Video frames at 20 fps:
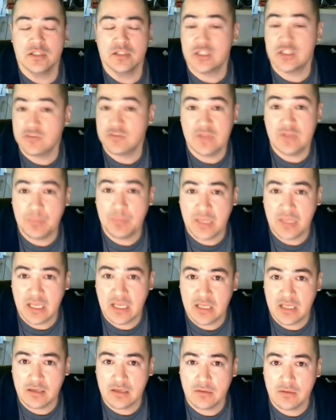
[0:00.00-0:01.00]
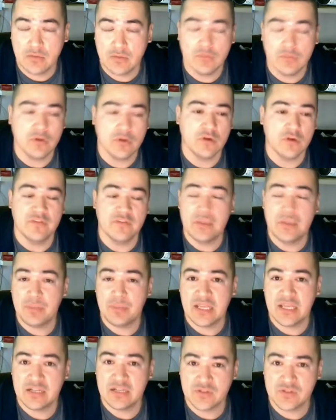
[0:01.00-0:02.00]
just VPN or
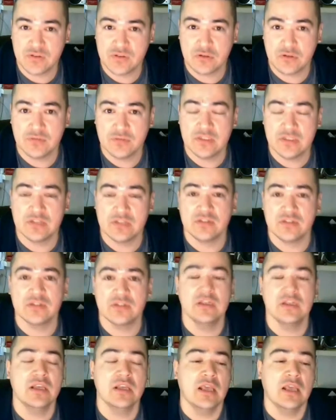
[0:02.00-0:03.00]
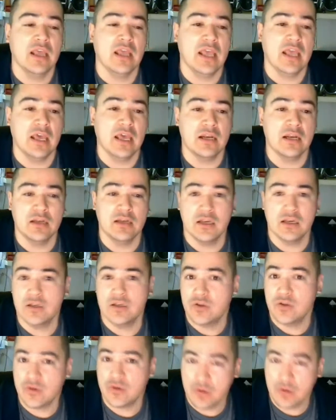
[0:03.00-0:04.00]
VPN service, and
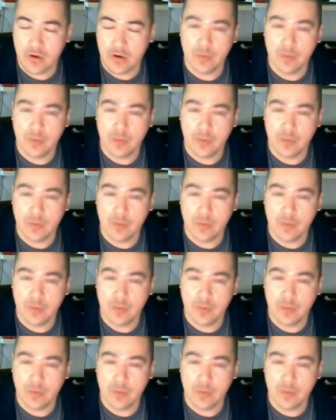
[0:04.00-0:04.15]
do your